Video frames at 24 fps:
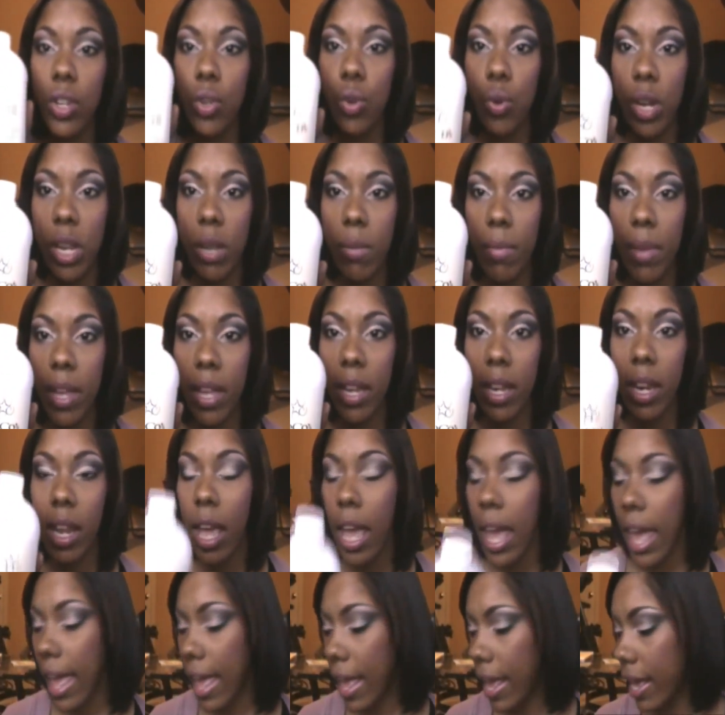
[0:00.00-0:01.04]
treatment
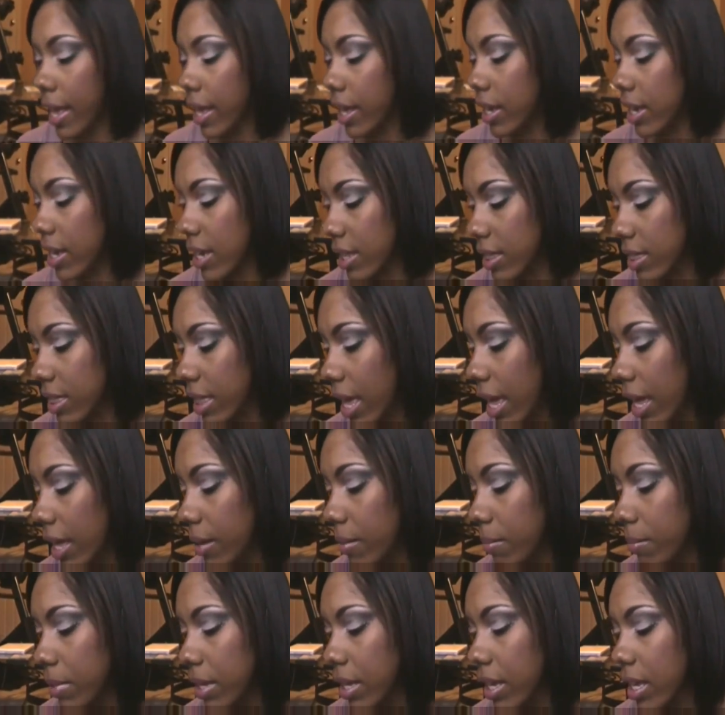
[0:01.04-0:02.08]
and get
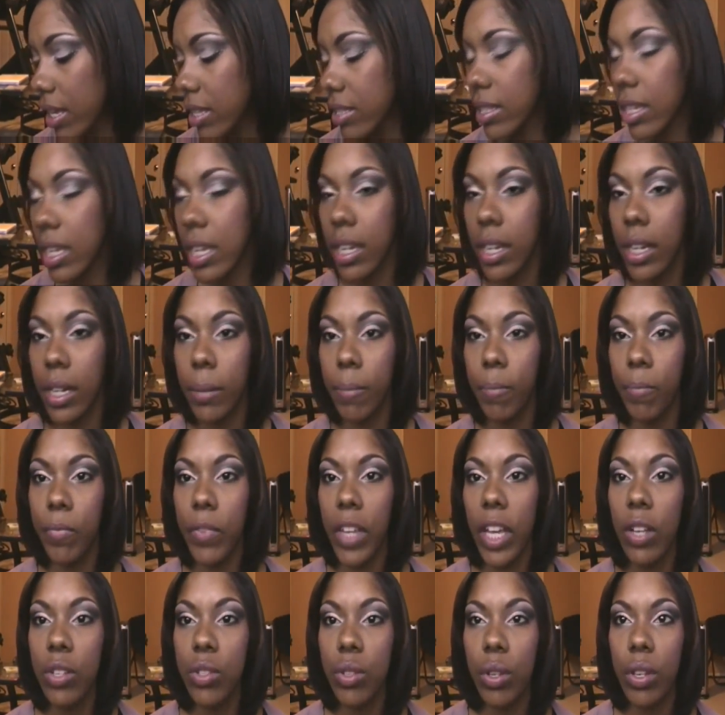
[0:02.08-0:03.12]
that because it um
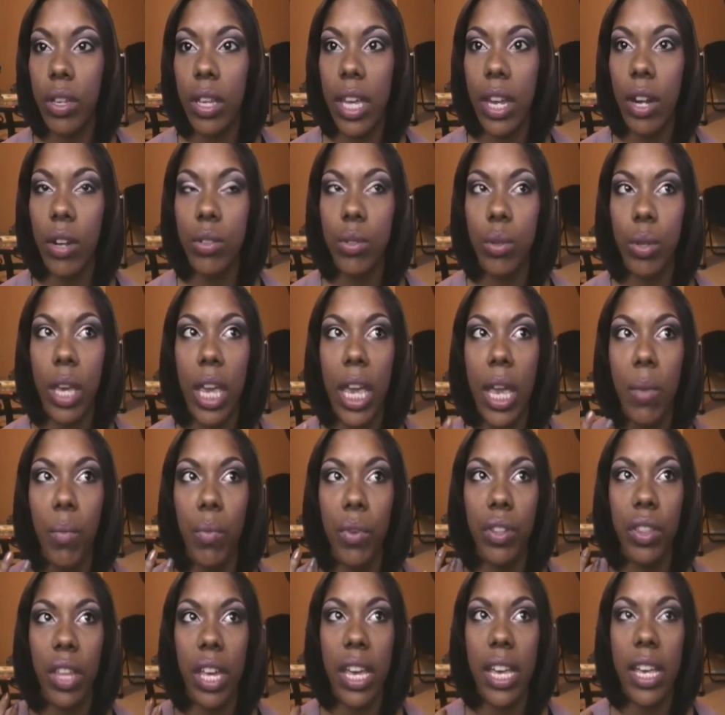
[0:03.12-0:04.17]
they also it also came
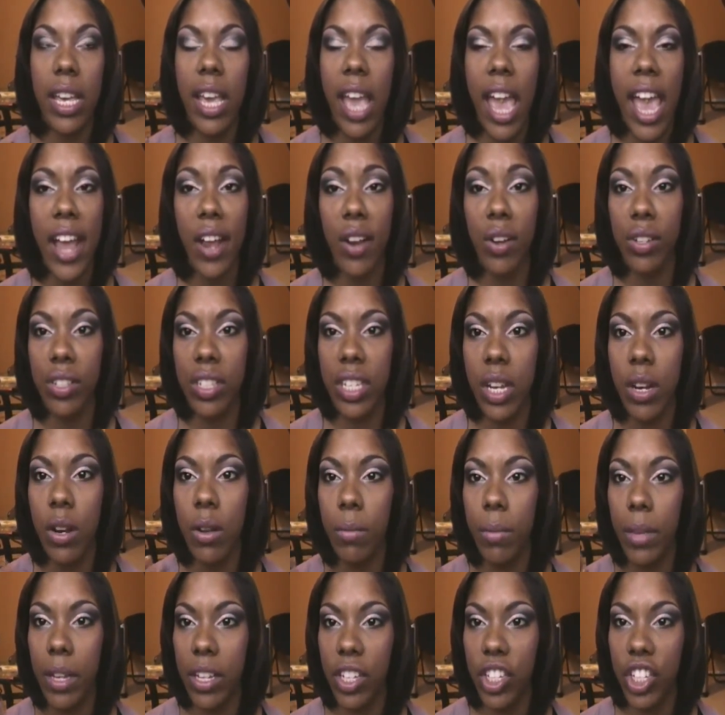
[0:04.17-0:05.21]
with a hair
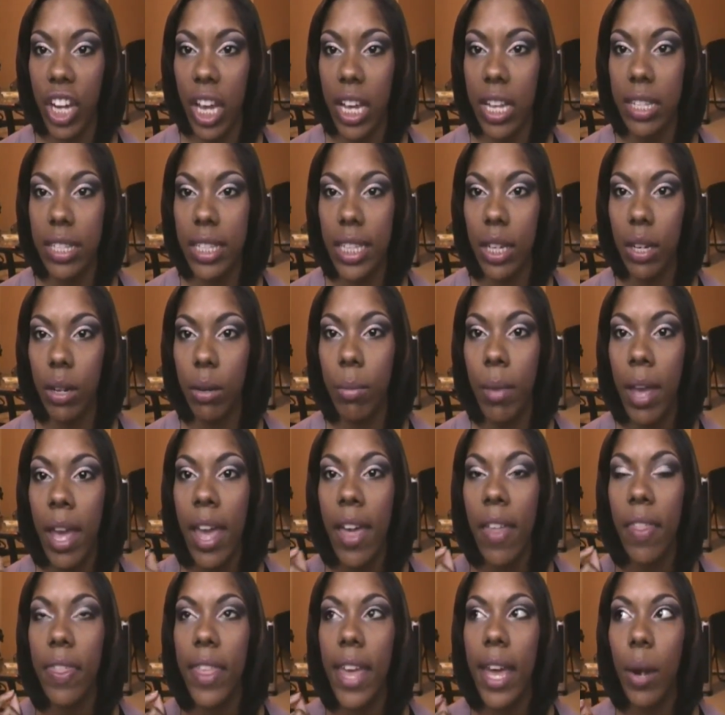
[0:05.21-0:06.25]
serum like a shine serum
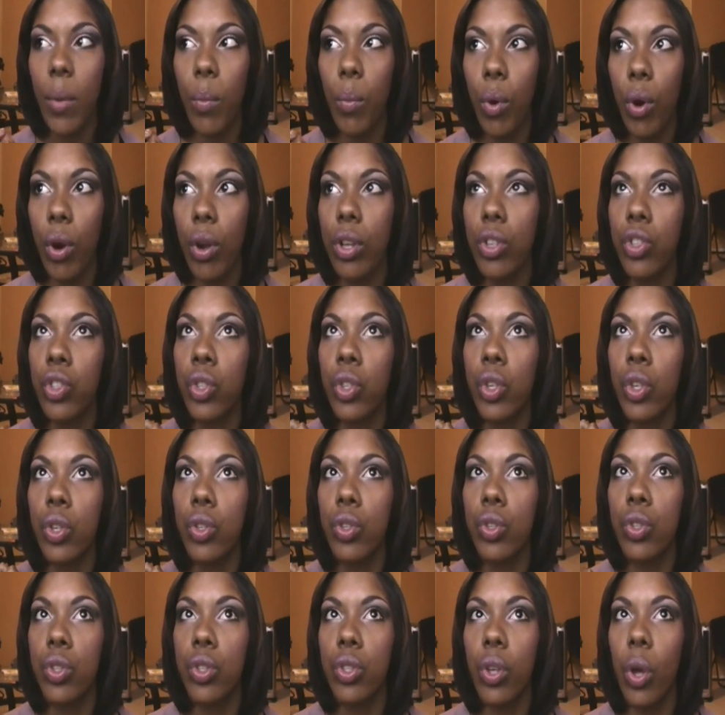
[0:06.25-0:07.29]
that works
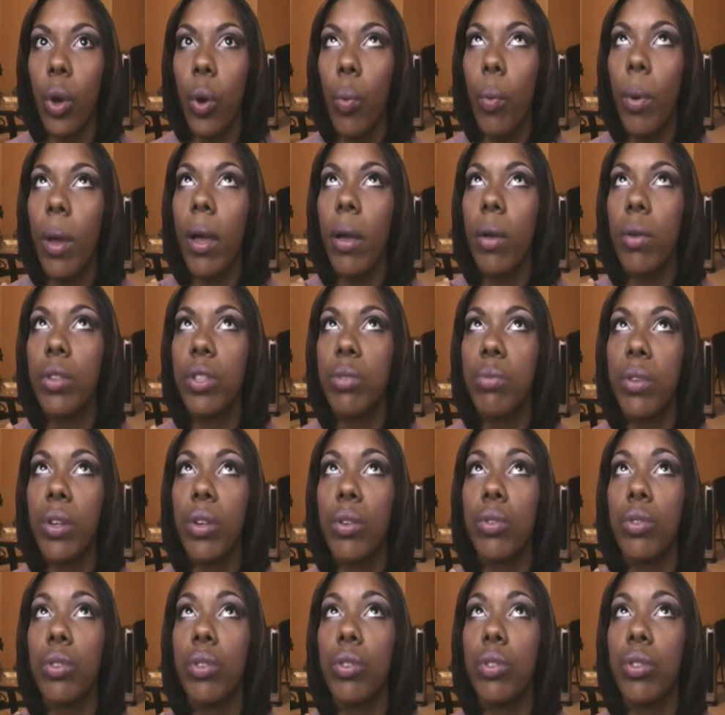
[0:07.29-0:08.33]
so well
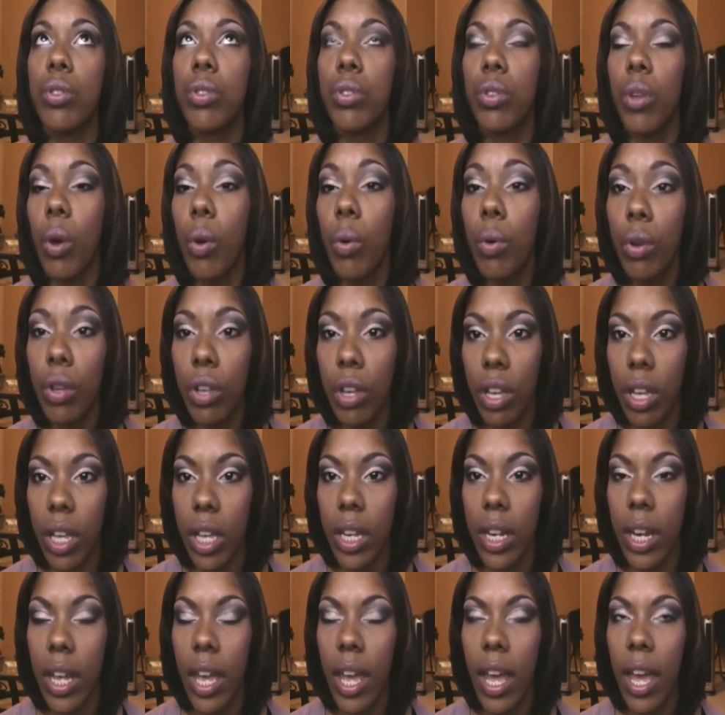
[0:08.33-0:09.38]
smells so
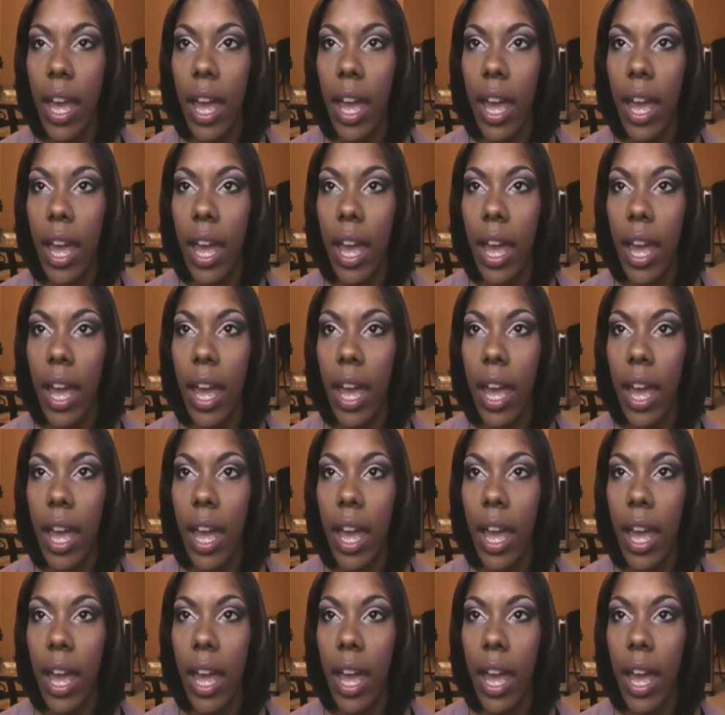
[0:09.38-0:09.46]
good